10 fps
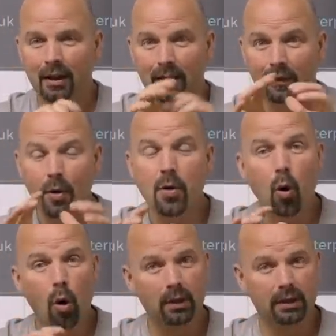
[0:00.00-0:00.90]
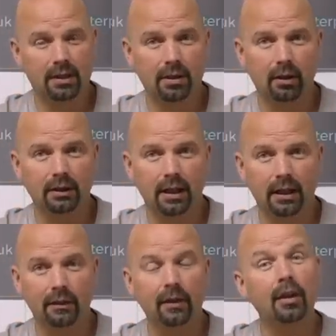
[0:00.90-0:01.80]
for a normally stocked
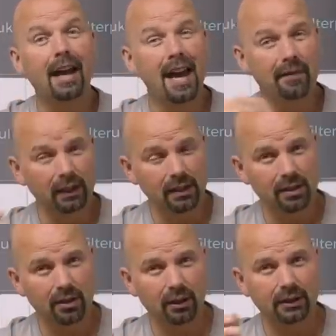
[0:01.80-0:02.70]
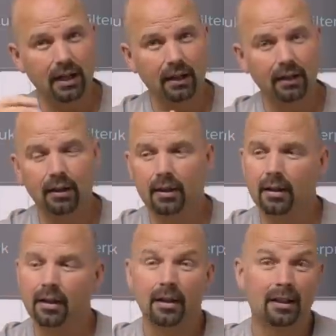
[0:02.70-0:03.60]
tank. If you've got a heavily stocked tank,
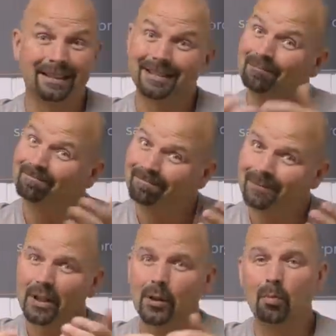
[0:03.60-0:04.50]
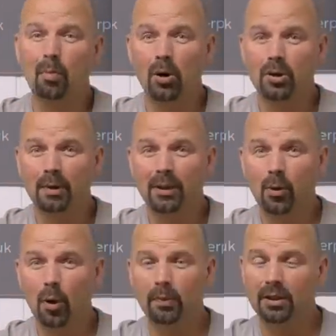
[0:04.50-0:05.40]
you can possibly
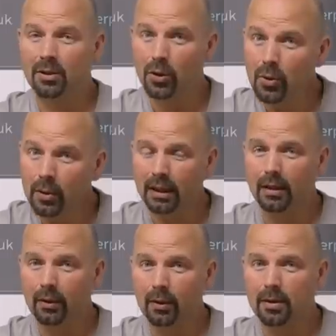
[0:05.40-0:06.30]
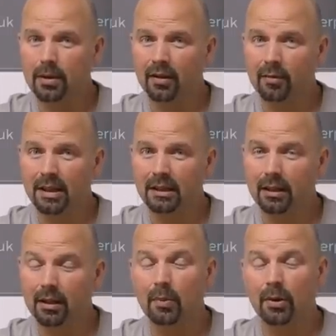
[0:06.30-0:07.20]
go up to 2 kilos of
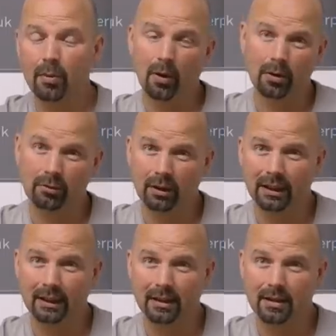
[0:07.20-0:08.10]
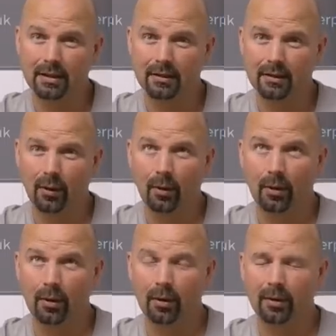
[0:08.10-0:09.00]
media per 100 litres,
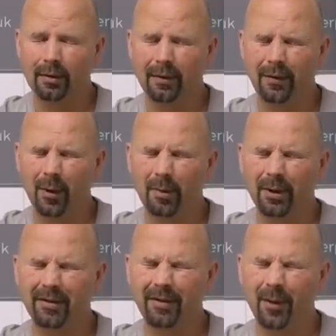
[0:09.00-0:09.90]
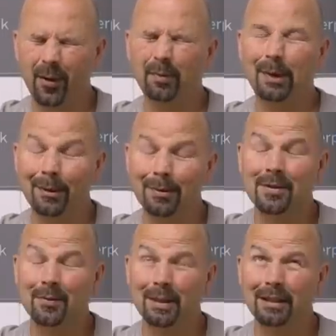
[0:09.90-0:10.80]
or 4.4 pounds
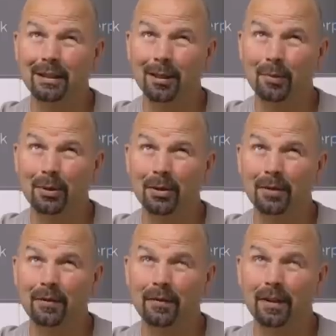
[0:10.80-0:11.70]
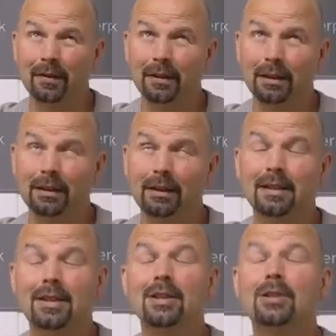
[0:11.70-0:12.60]
of media per
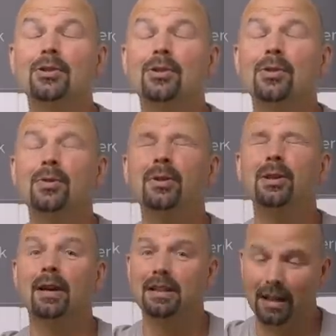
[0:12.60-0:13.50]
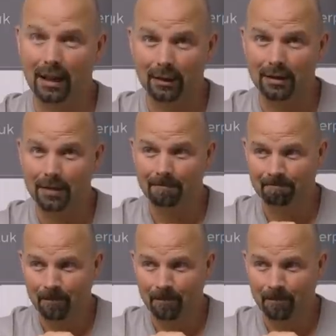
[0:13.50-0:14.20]
52 US gallons.